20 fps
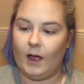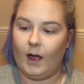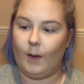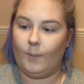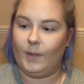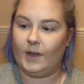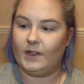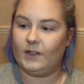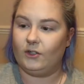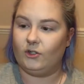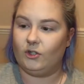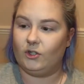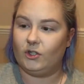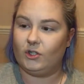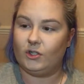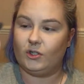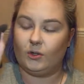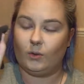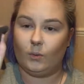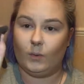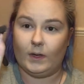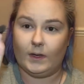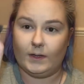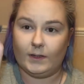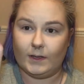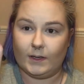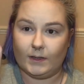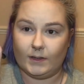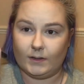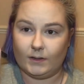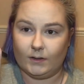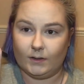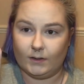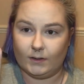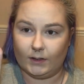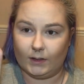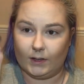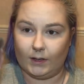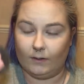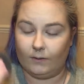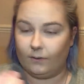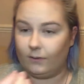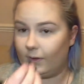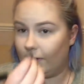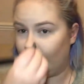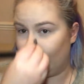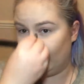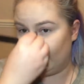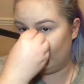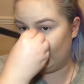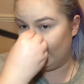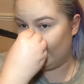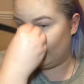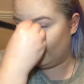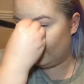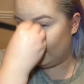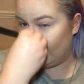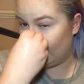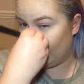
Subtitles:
I basically just squeeze this till it's like a fingertip.